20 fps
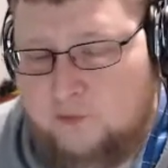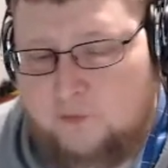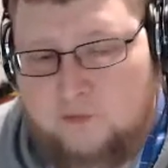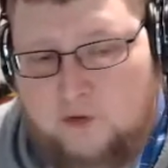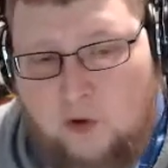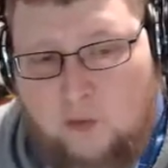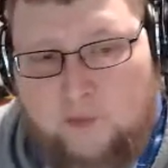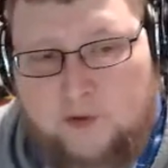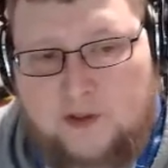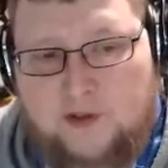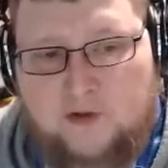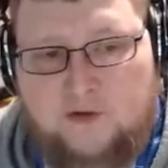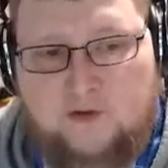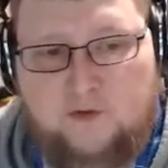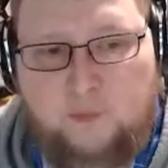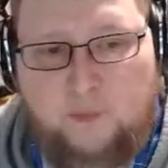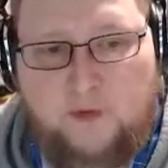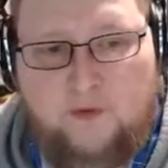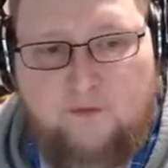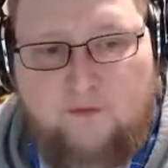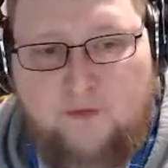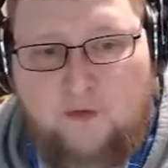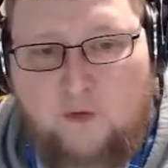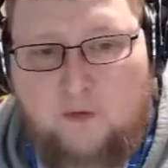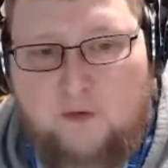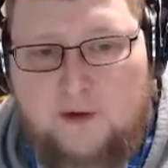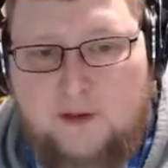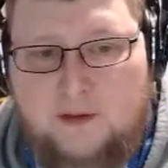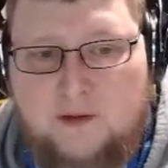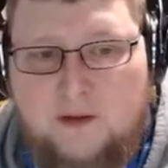tokens,
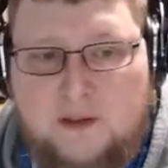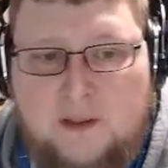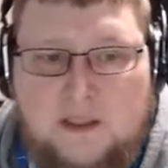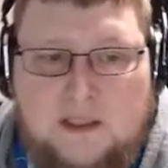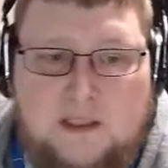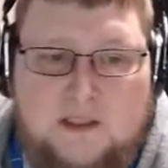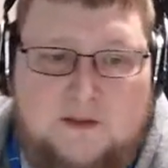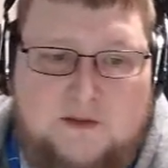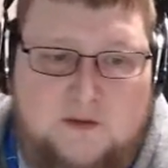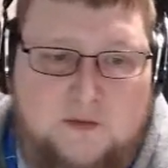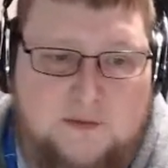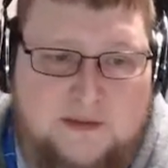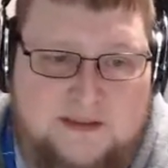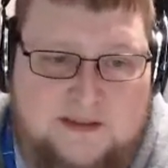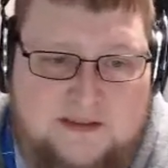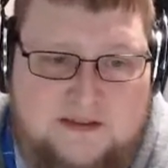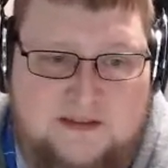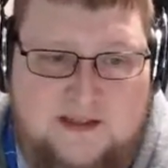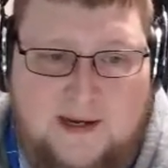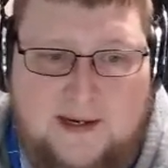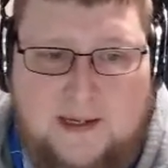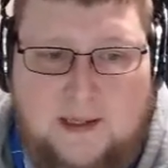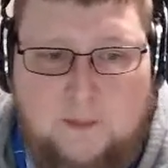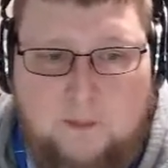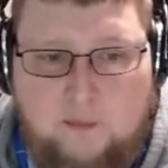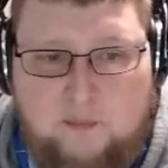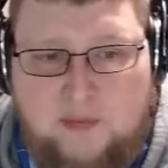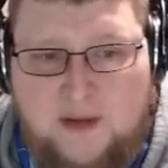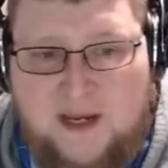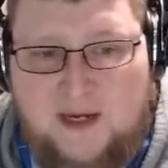referring to the
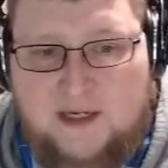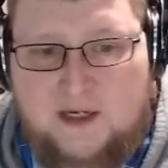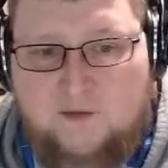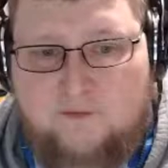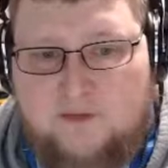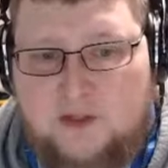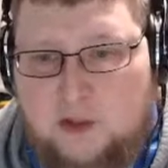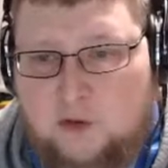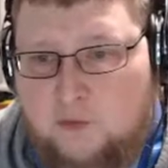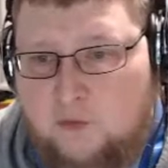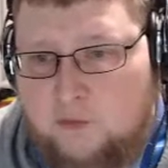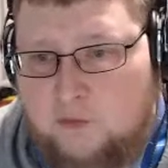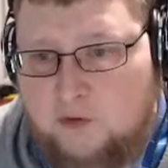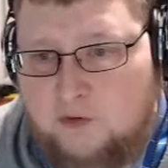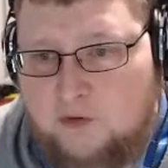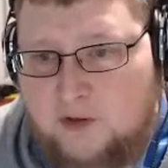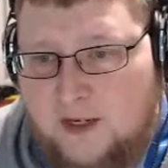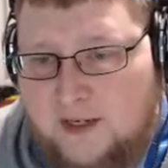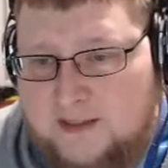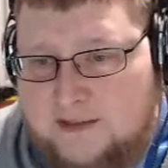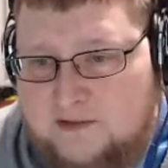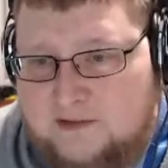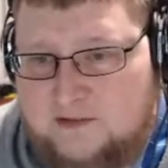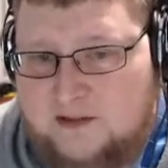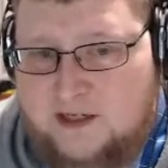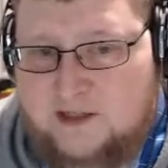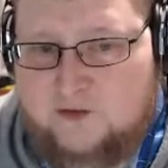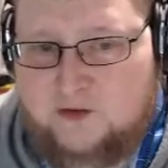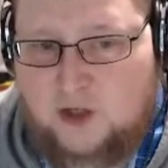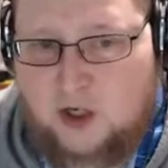Second Bank of the United
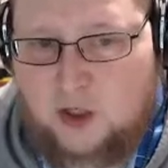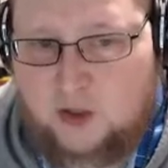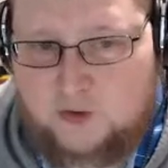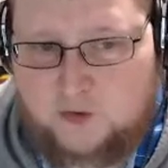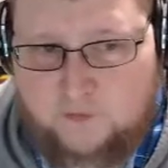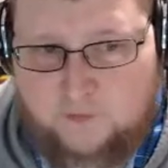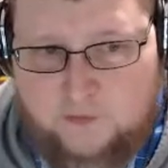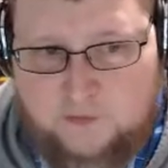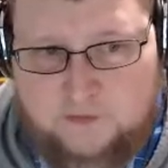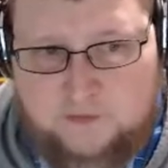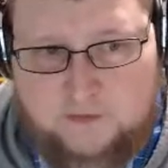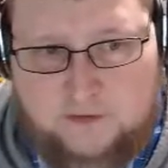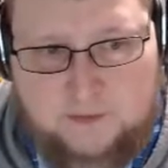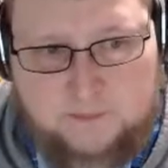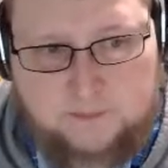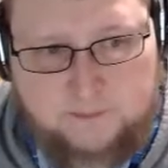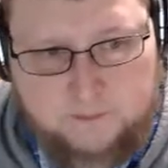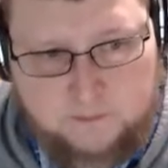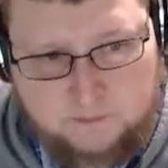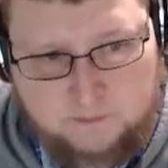States controversy.